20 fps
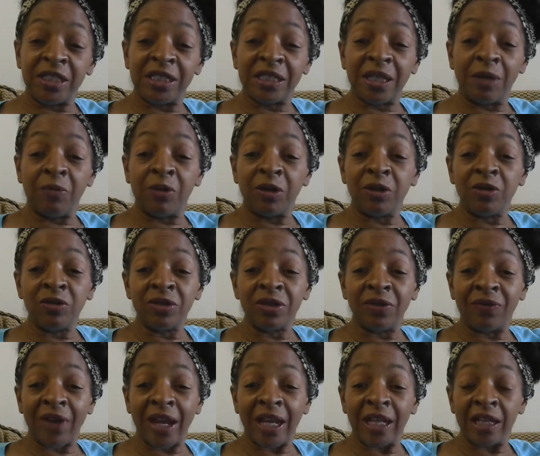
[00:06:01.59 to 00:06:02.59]
someone who's
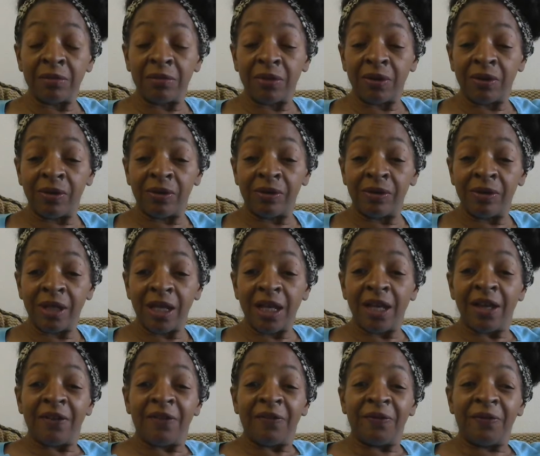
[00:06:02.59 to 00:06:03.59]
available.
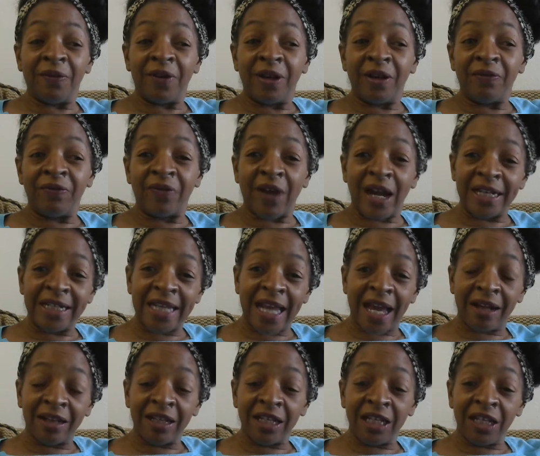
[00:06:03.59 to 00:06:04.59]
Find
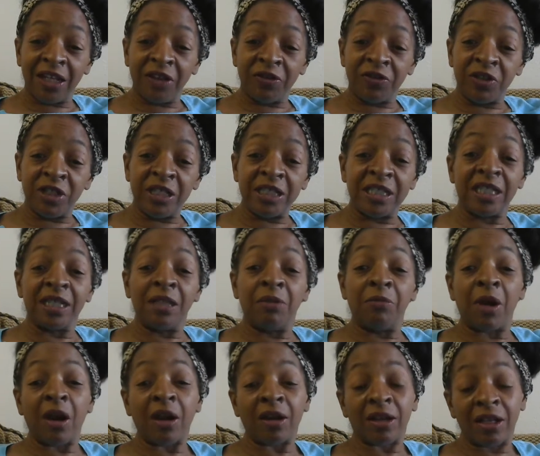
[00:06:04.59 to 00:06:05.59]
out if she's in the
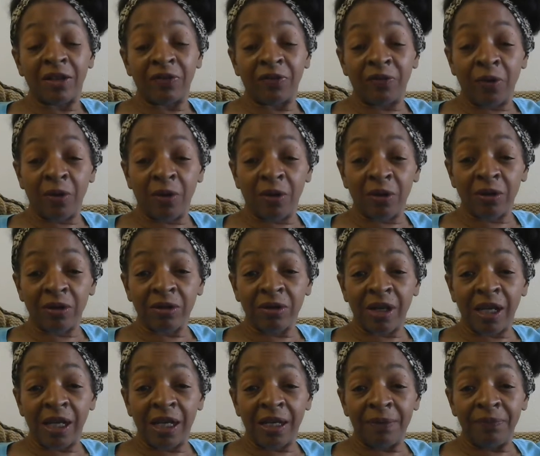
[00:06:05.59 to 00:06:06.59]
market for
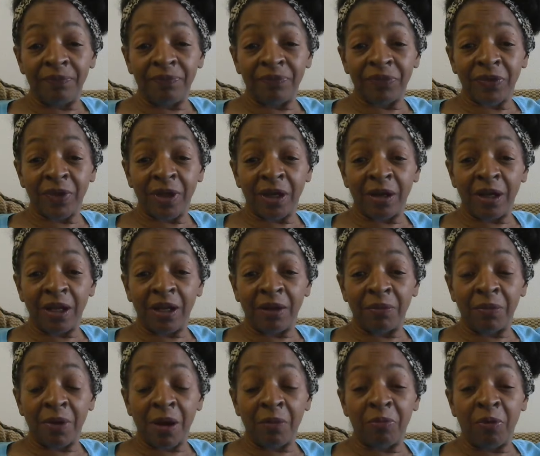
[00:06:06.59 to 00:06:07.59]

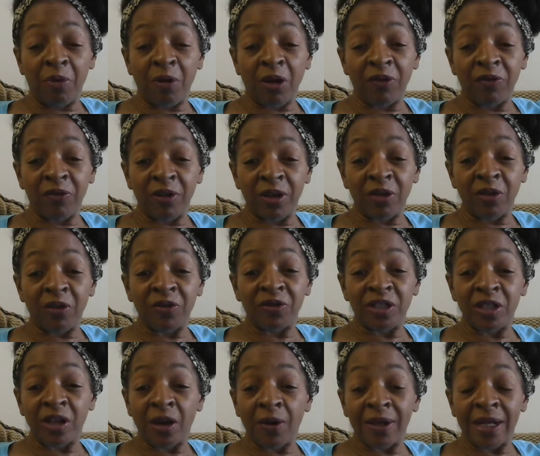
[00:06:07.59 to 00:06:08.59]
a boyfriend, or if
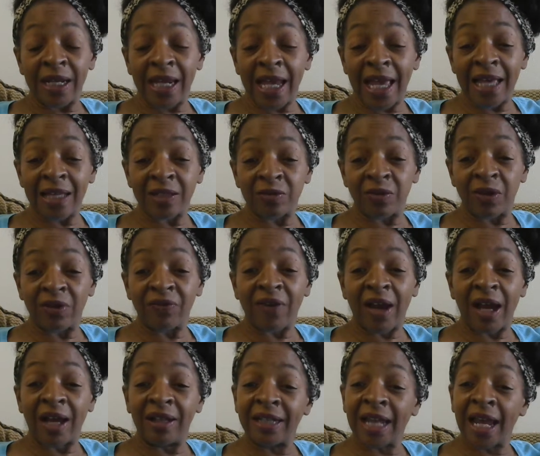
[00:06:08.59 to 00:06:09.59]
she already has one.
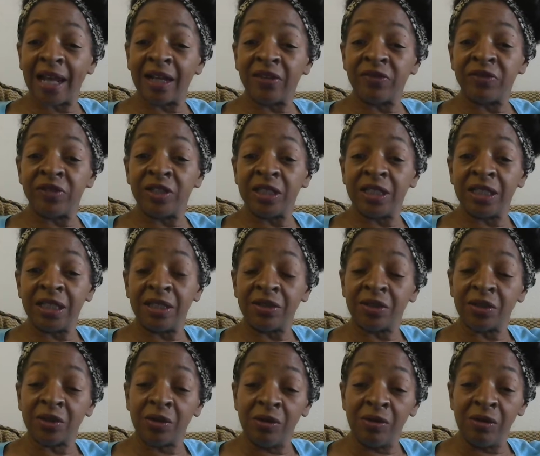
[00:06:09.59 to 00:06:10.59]
Find out if she's in
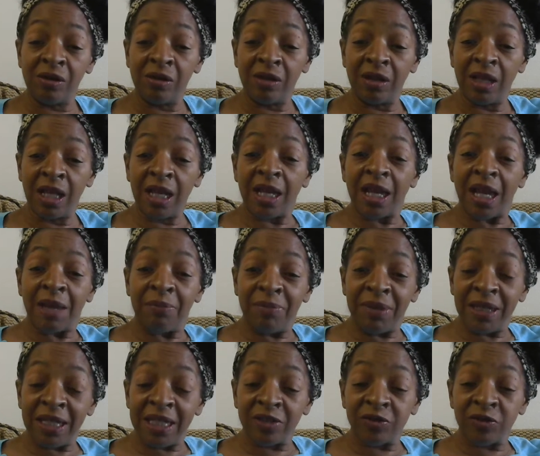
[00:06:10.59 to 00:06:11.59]
school and
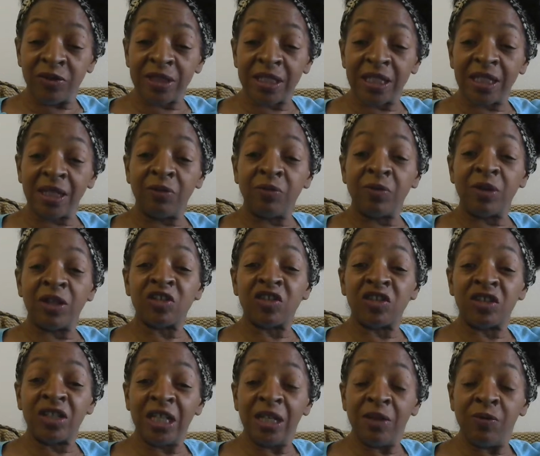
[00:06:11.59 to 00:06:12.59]
be interested in what
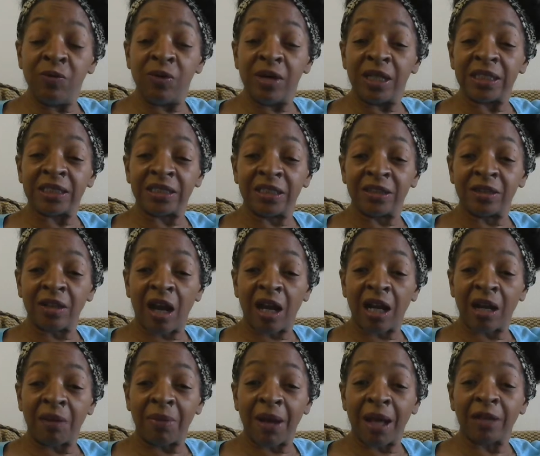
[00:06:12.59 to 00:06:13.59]
she wants to talk
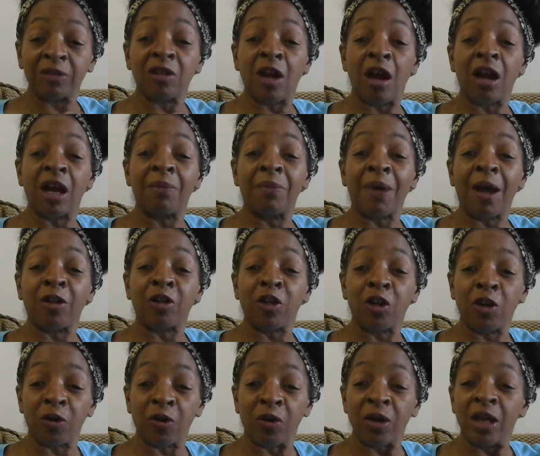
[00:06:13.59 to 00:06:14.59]
about. Talk about
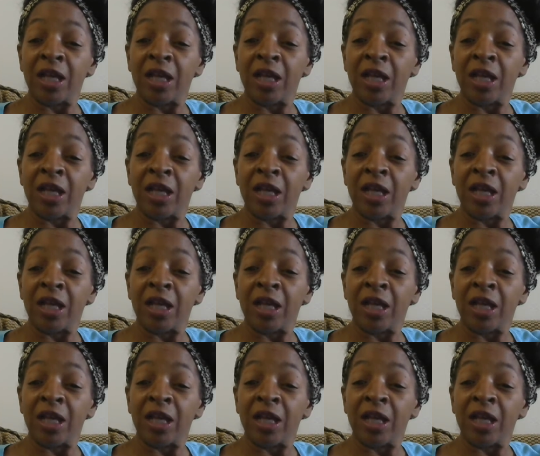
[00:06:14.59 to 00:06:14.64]
her.